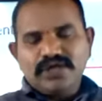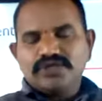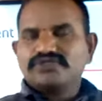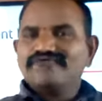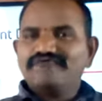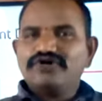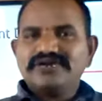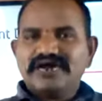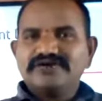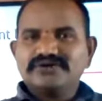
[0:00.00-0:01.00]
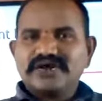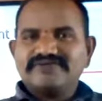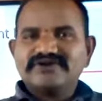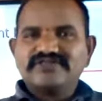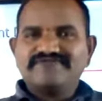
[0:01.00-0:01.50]
So in order to
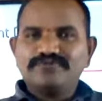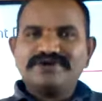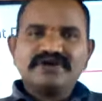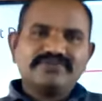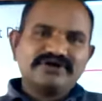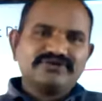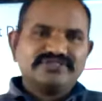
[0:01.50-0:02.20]
convert the 4-bit number into the